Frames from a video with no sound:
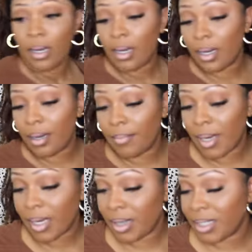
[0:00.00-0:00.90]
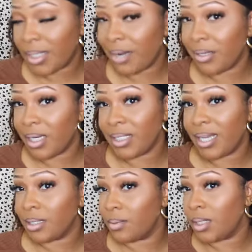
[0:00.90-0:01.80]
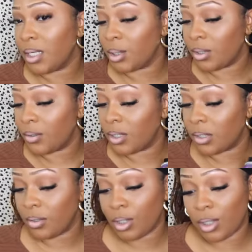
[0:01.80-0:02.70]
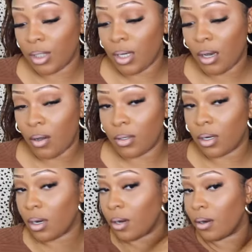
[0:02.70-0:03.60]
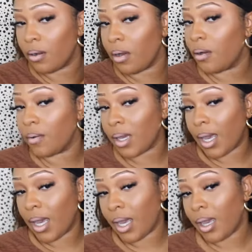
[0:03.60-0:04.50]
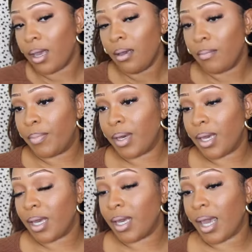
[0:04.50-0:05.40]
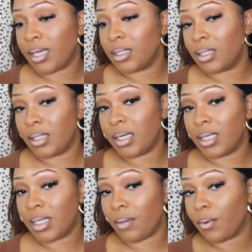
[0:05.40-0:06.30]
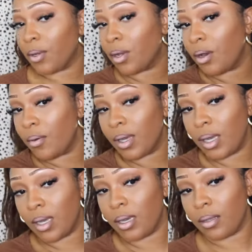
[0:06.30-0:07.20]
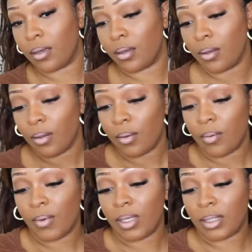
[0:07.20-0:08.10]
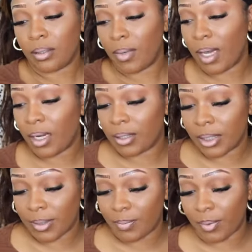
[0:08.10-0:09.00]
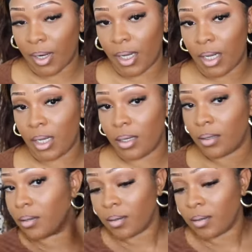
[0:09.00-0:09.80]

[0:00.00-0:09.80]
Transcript: Um, this hair does have some texture to it, so it should hold a curl okay, but in case it doesn't, I'm gonna go in with some hairspray.